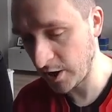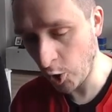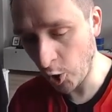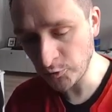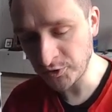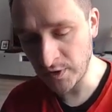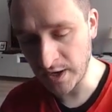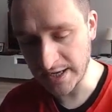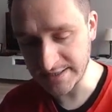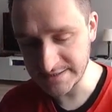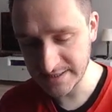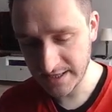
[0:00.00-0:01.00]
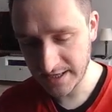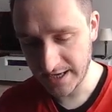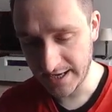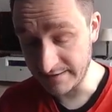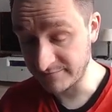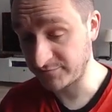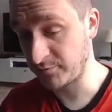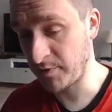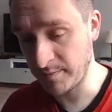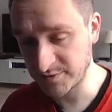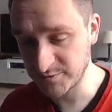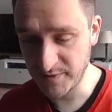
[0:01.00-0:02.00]
on the rise. And from
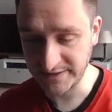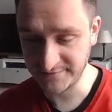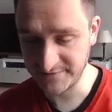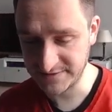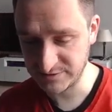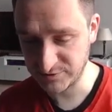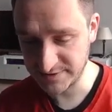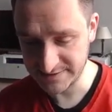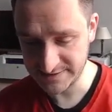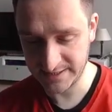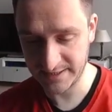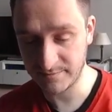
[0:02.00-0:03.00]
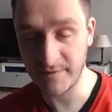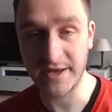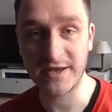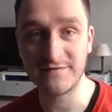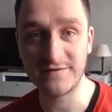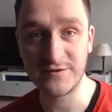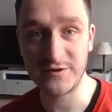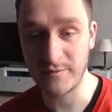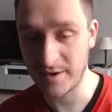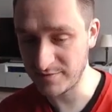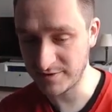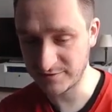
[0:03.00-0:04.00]
my perspective, it's interesting. I can make a video,
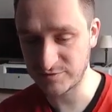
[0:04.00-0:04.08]
maybe